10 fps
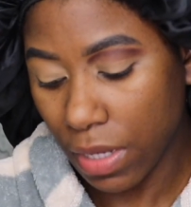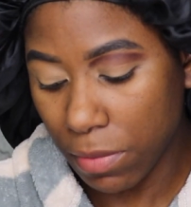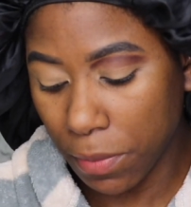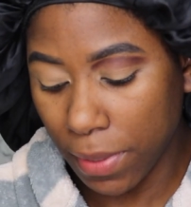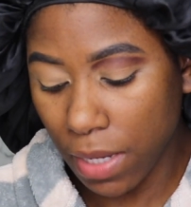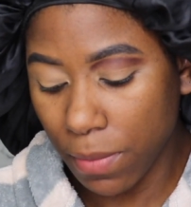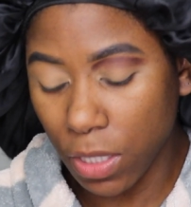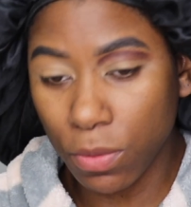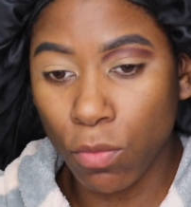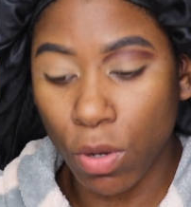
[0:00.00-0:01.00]
I'm gonna pick up a
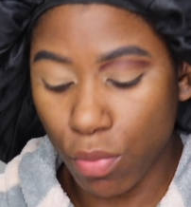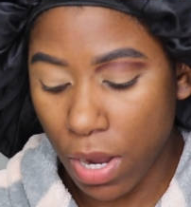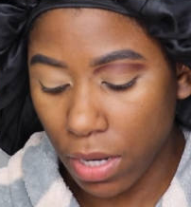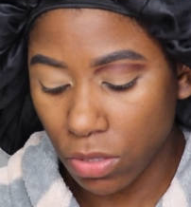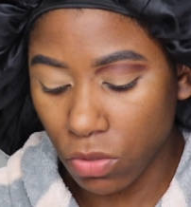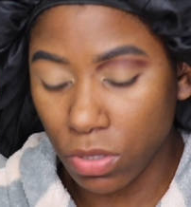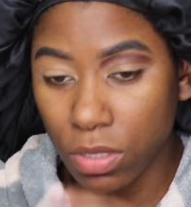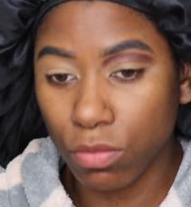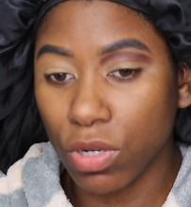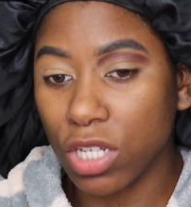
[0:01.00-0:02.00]
little bit more product onto
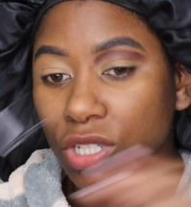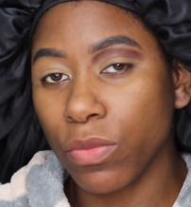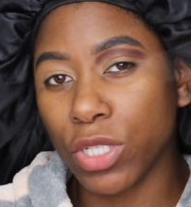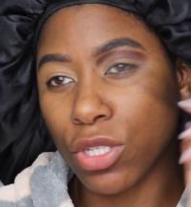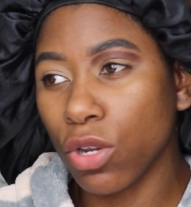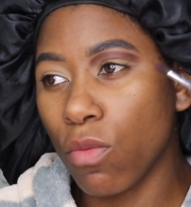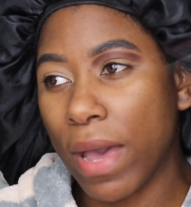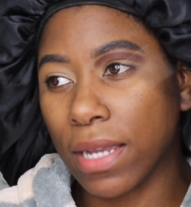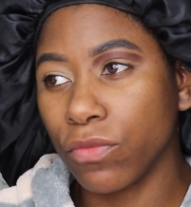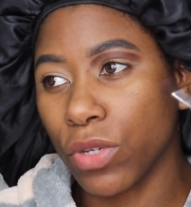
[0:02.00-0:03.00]
the brush and we're just gonna go
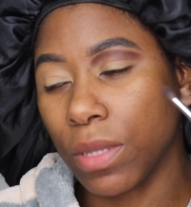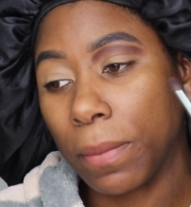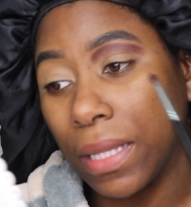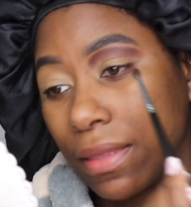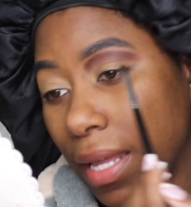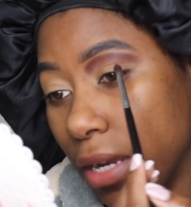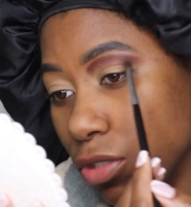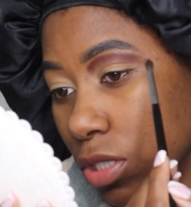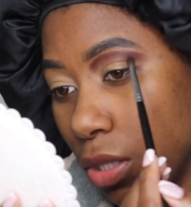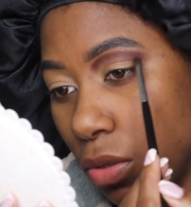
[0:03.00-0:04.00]
back and forth and blend that out
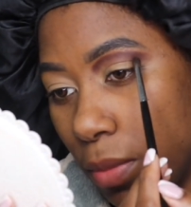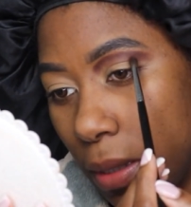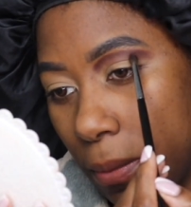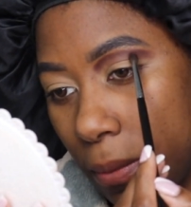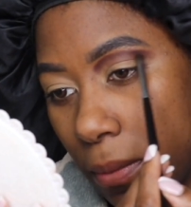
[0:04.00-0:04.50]
just a little bit.